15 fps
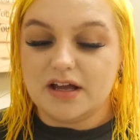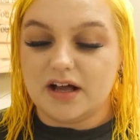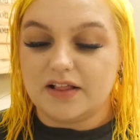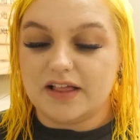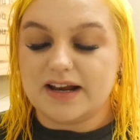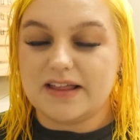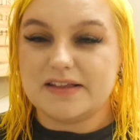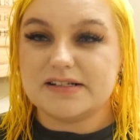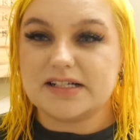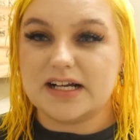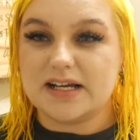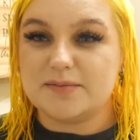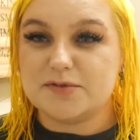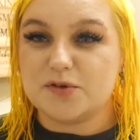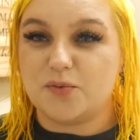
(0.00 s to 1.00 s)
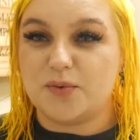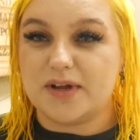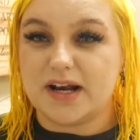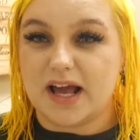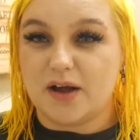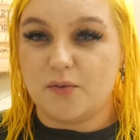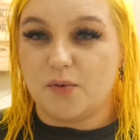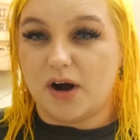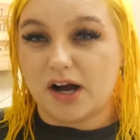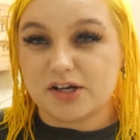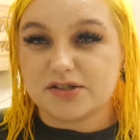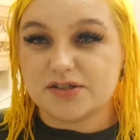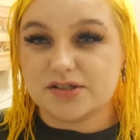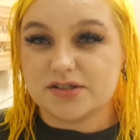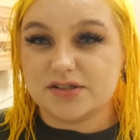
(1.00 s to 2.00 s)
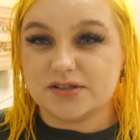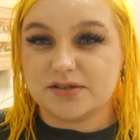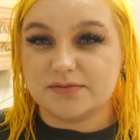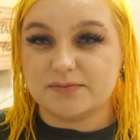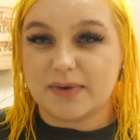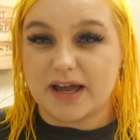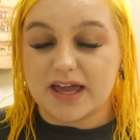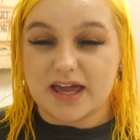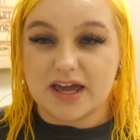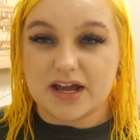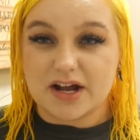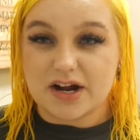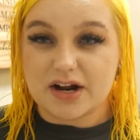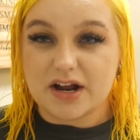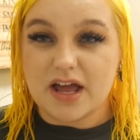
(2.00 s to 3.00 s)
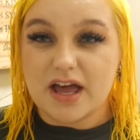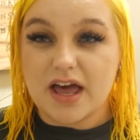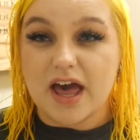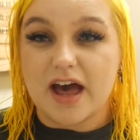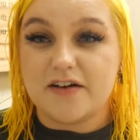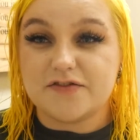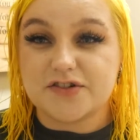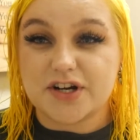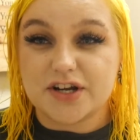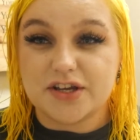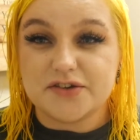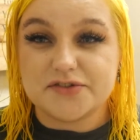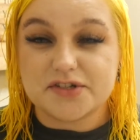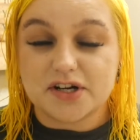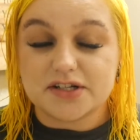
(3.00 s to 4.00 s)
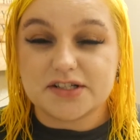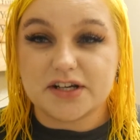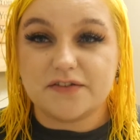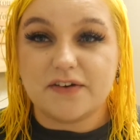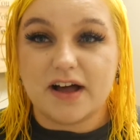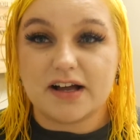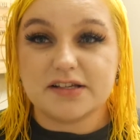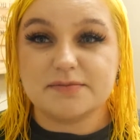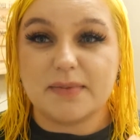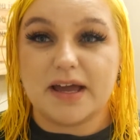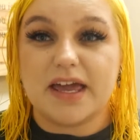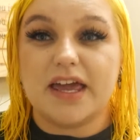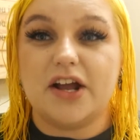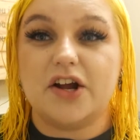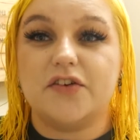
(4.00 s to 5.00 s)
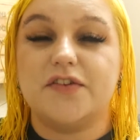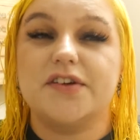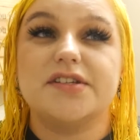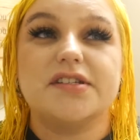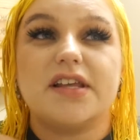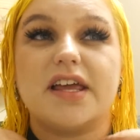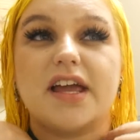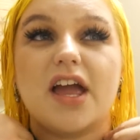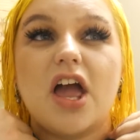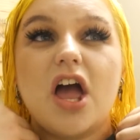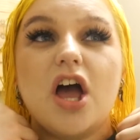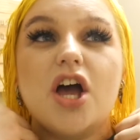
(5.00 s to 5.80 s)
A lot of the times when I wash my hair after I use Arctic Fox, my hair feels like